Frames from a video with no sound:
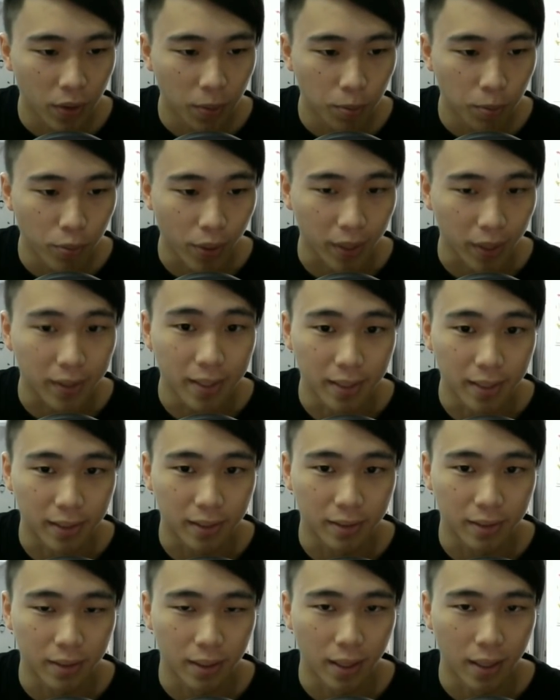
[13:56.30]

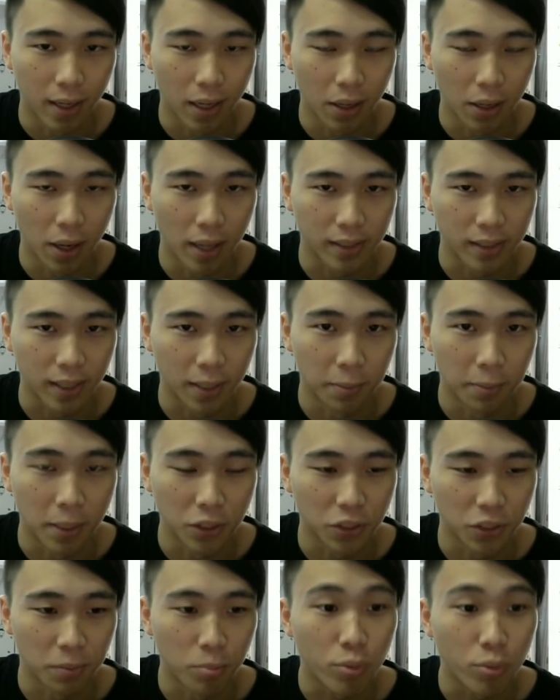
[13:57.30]
Practice, as I
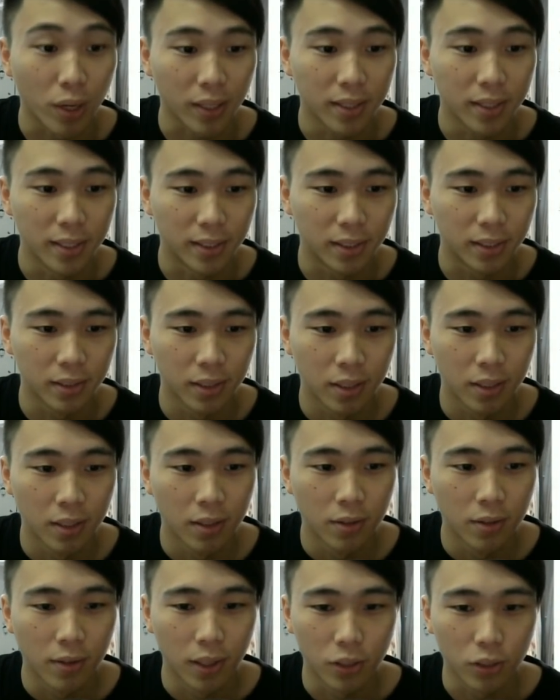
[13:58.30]
mentioned, practice.
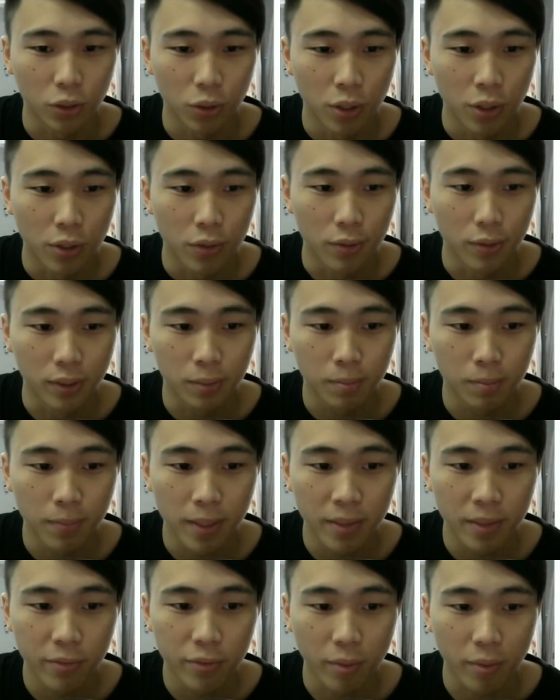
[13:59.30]
Right, so you
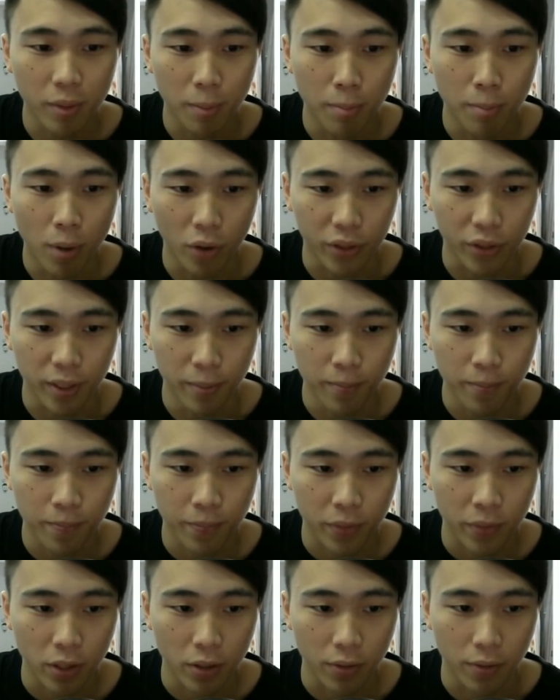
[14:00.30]
spin from the bottom,
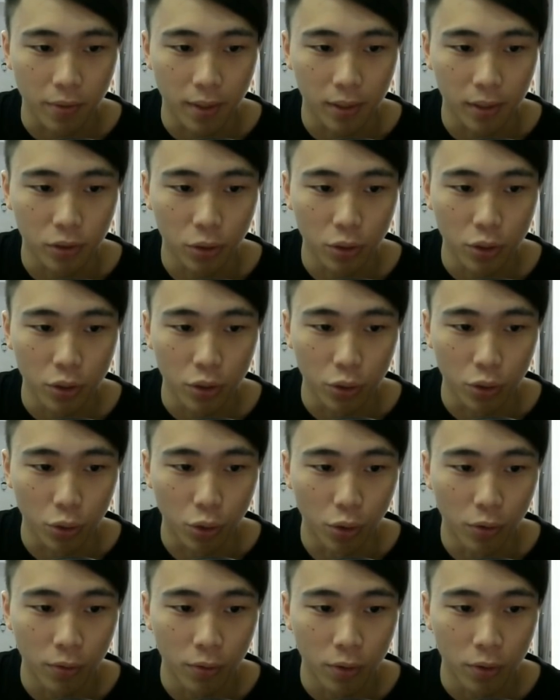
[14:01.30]
right? So you
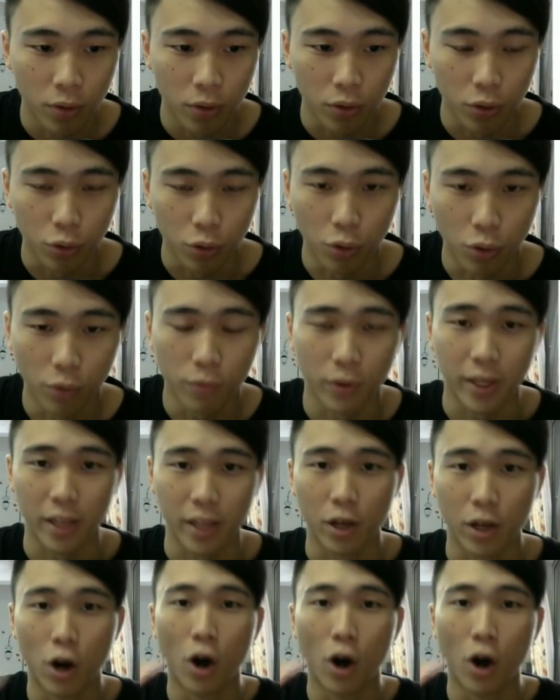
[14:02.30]
go for that